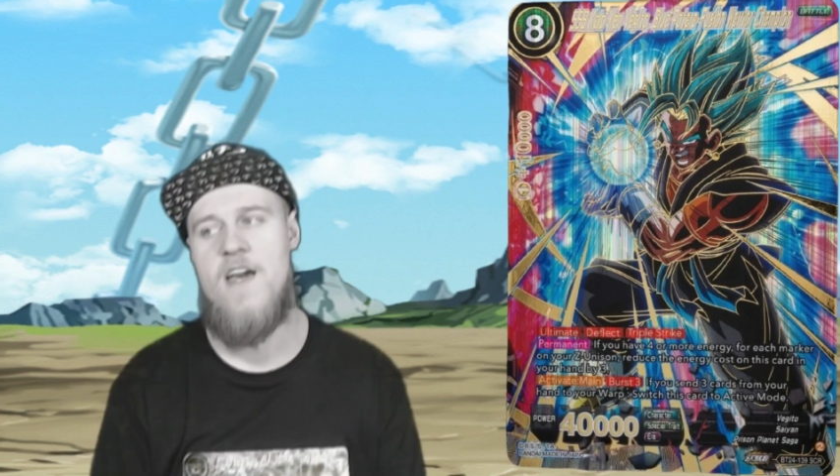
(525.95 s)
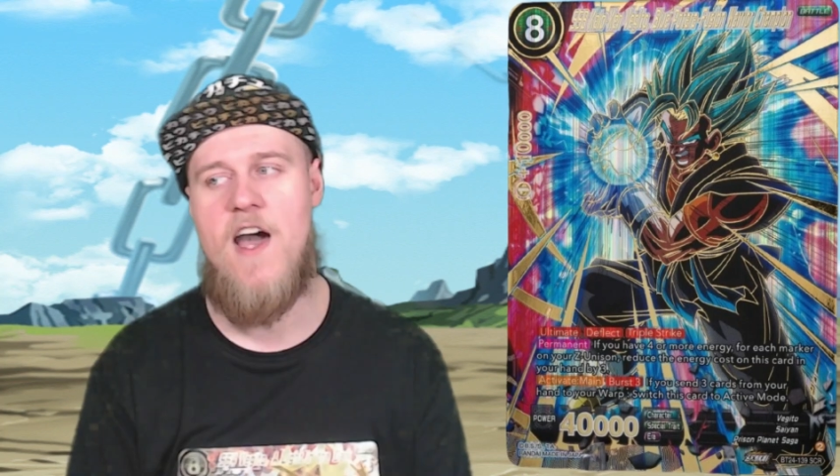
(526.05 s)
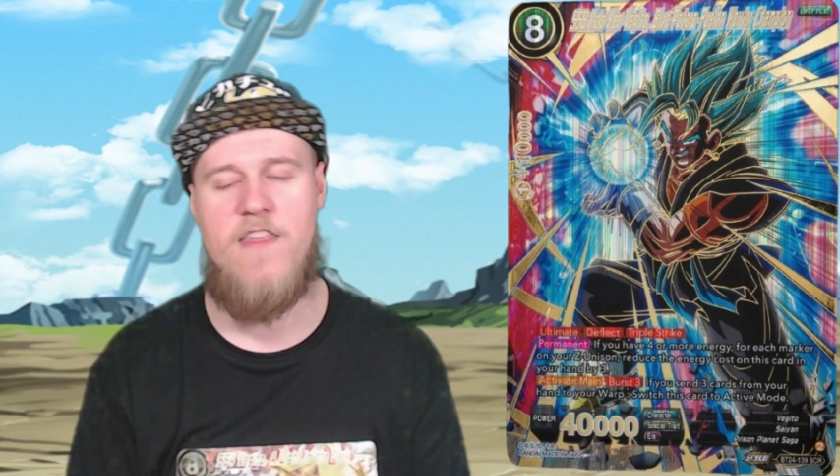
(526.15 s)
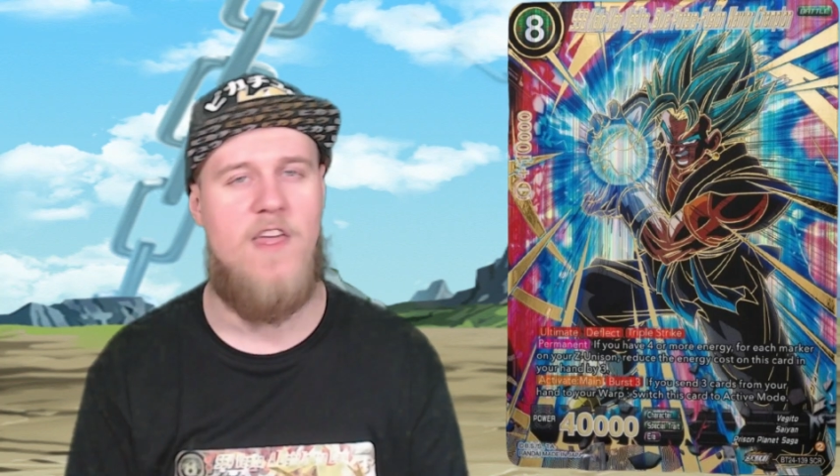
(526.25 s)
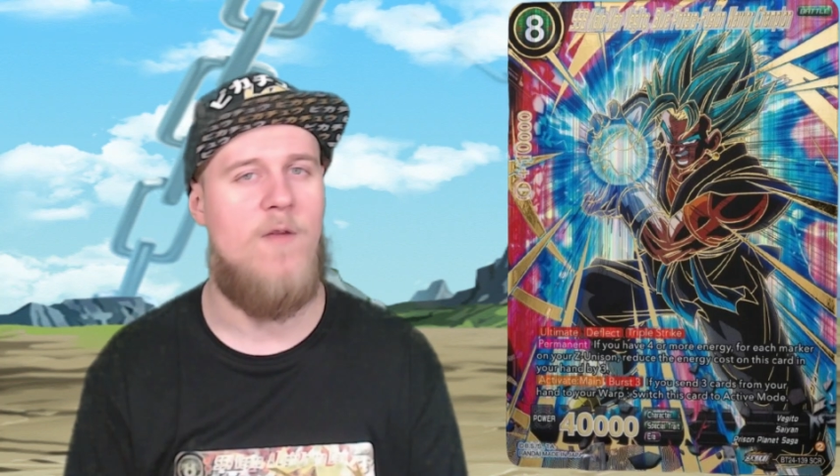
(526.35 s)

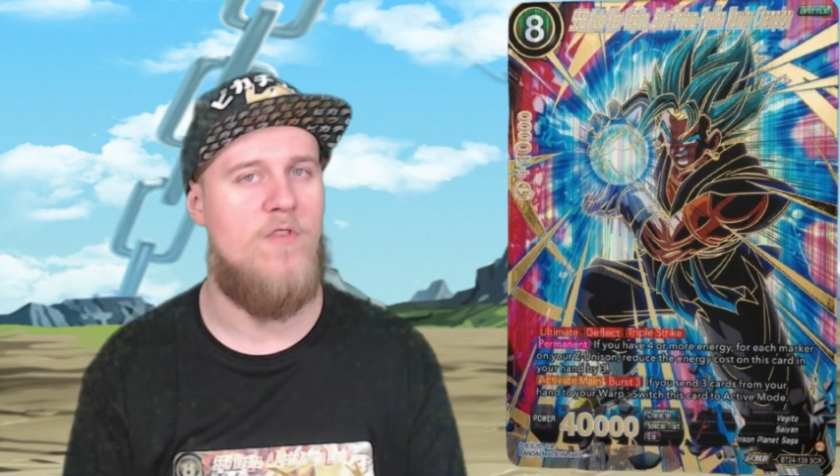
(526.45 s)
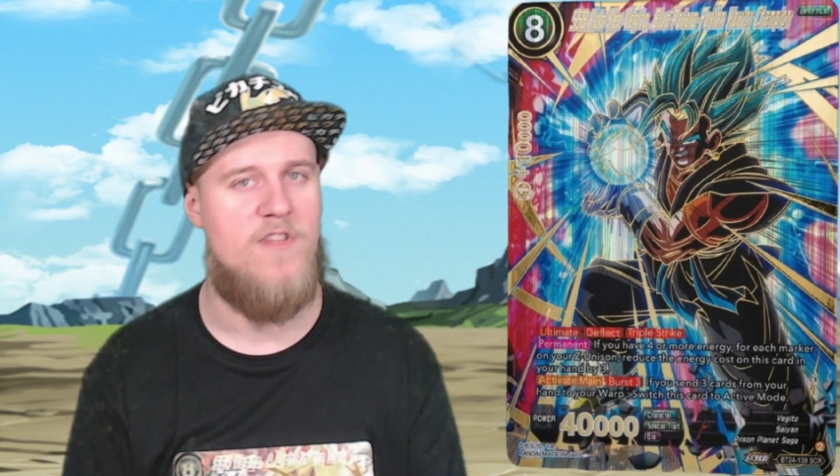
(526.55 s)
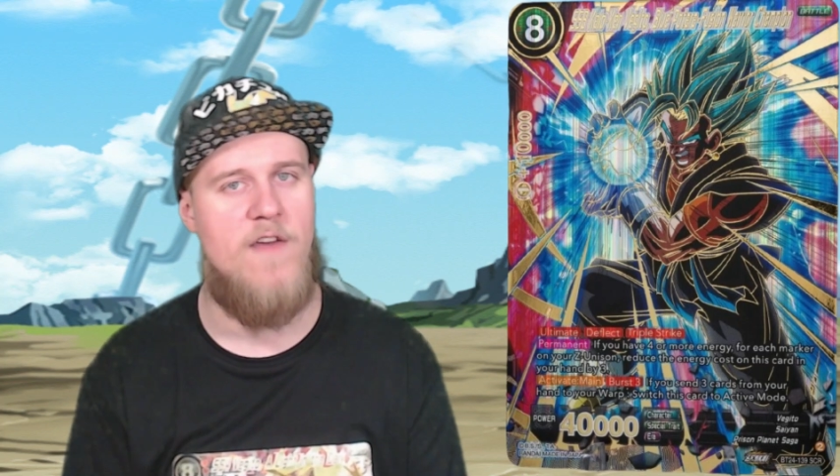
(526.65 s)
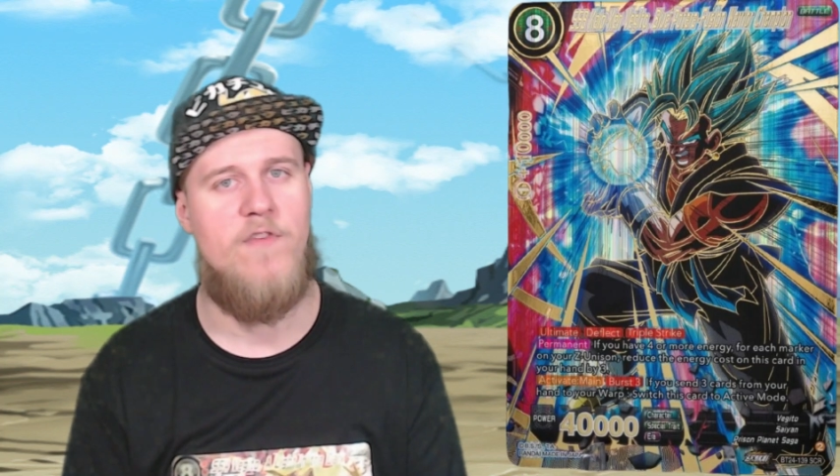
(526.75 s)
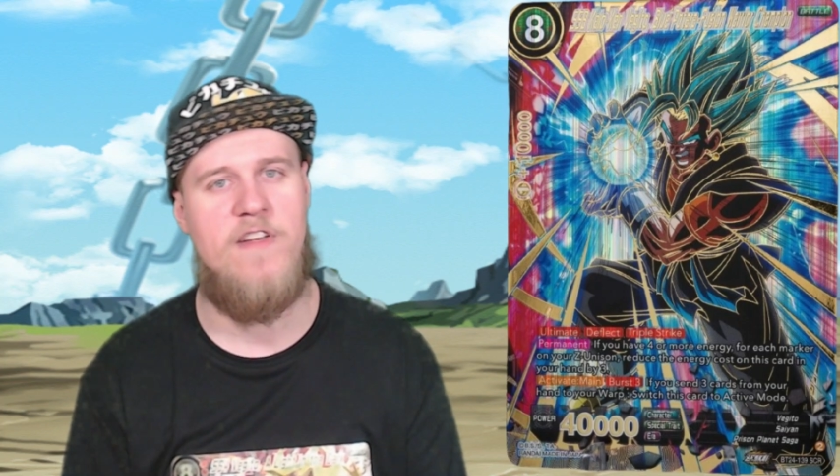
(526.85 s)
I think we'll
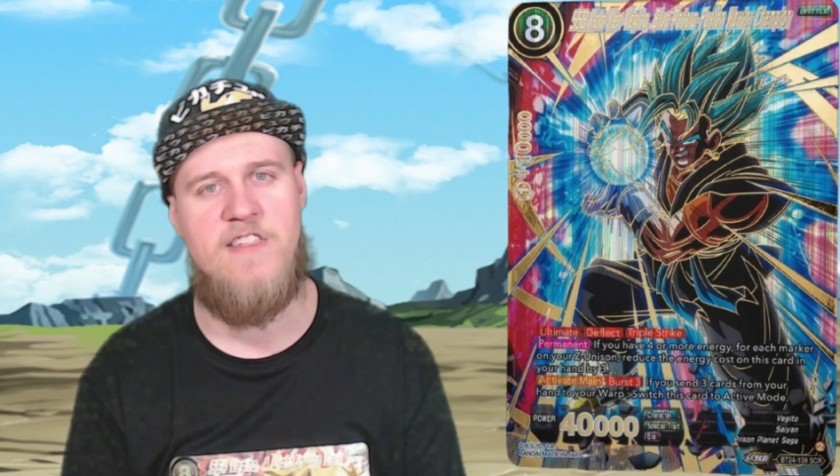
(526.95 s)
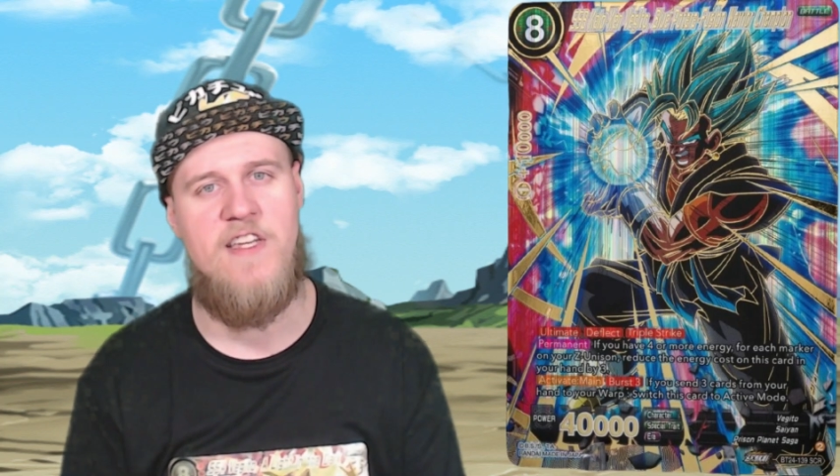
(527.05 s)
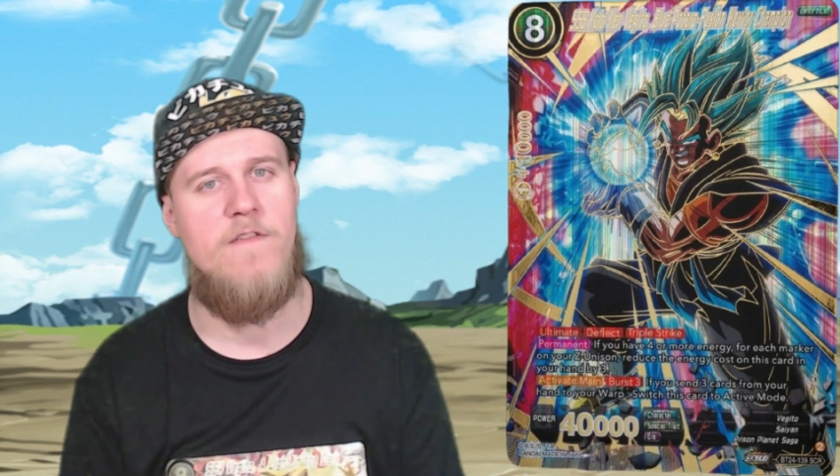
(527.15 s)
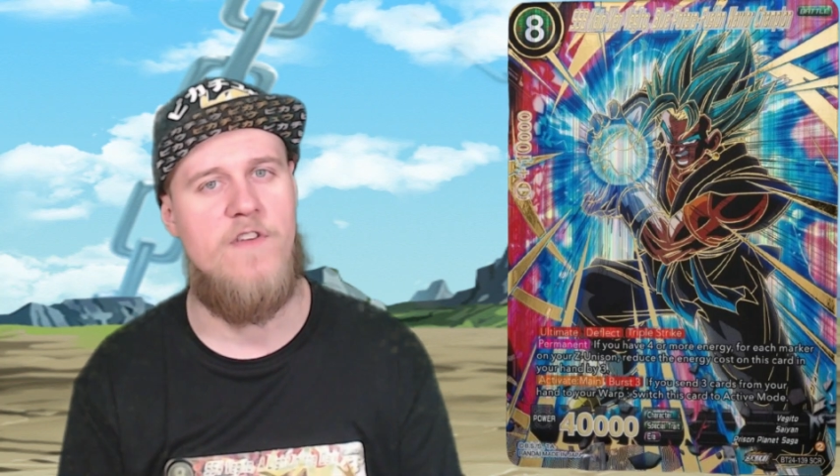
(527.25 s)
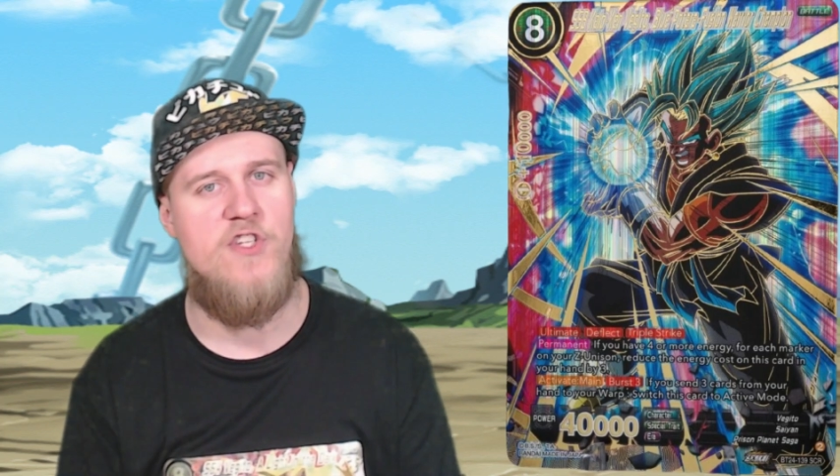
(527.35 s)
definitely
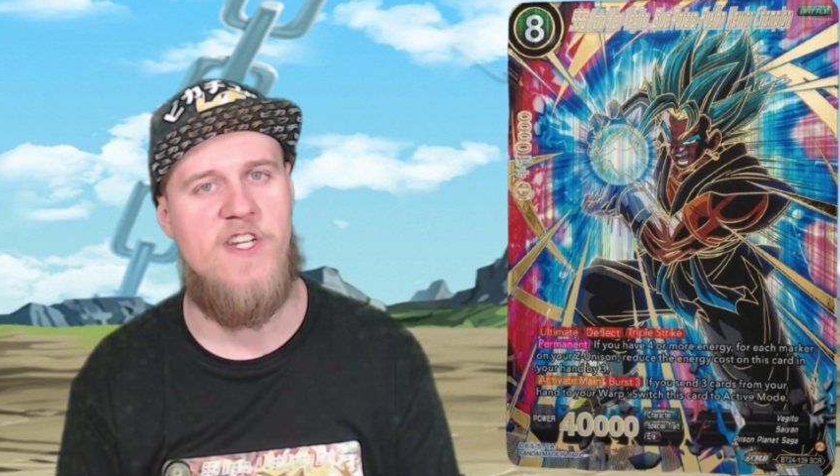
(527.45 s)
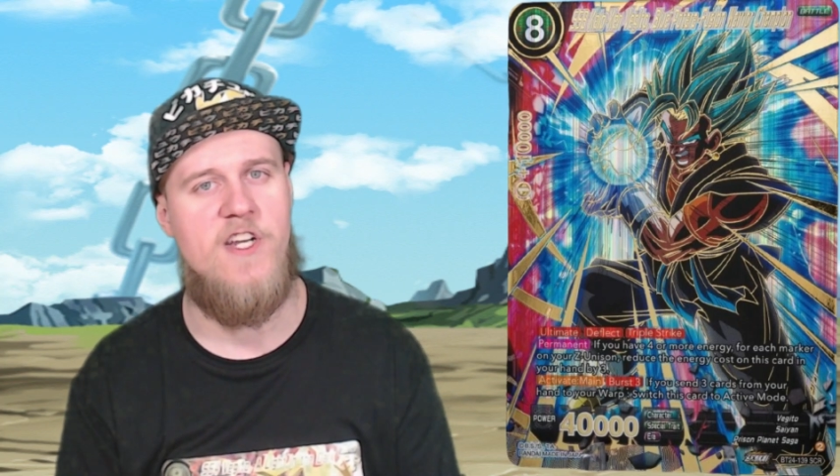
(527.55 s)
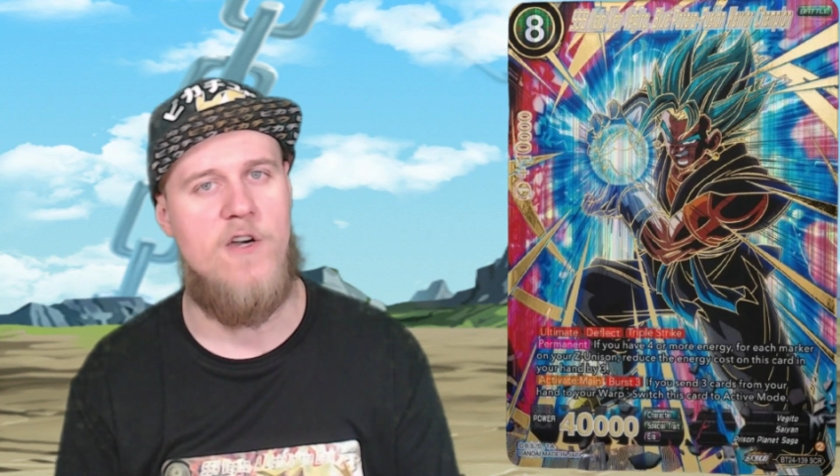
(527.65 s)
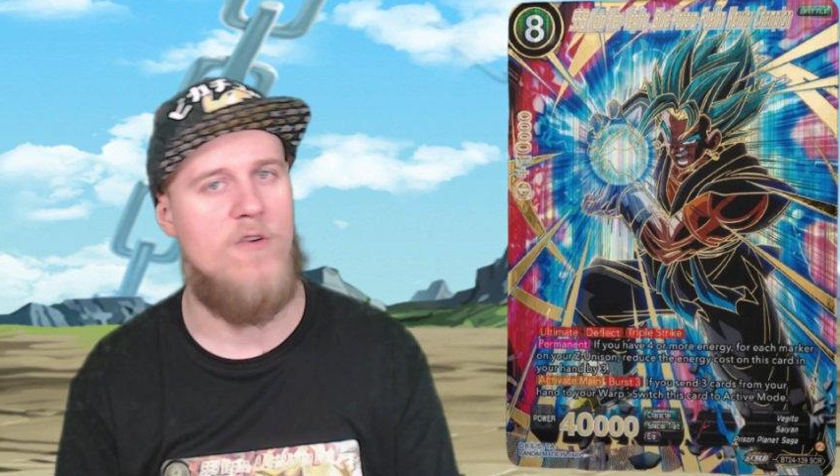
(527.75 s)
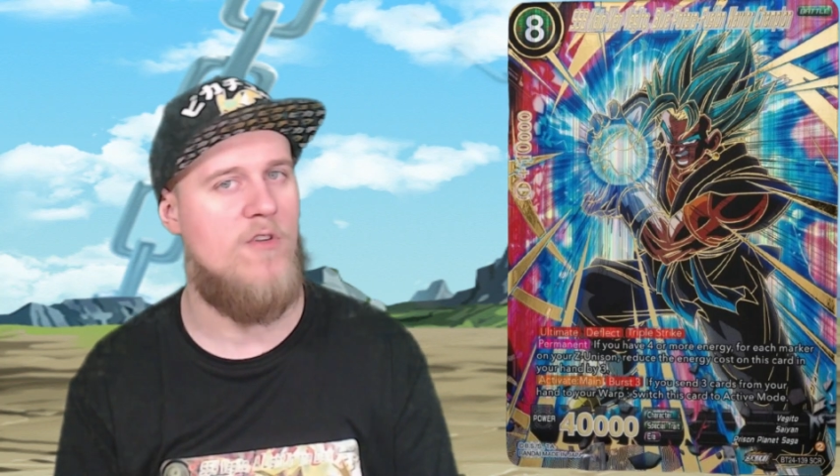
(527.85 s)
see a
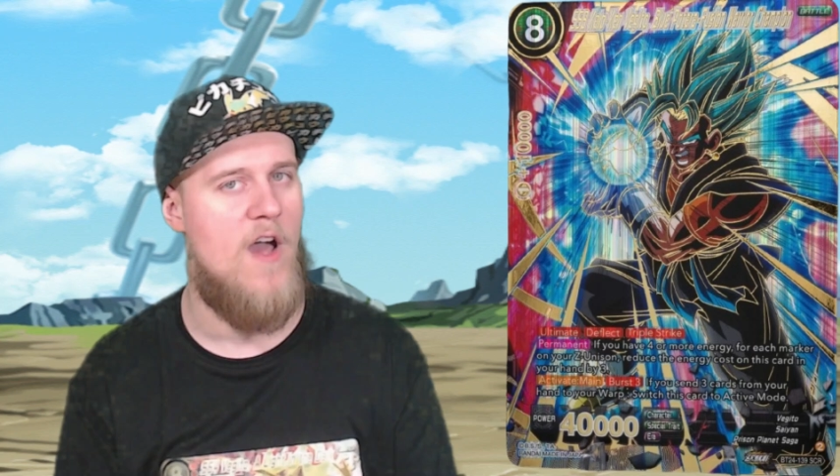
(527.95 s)
Vegito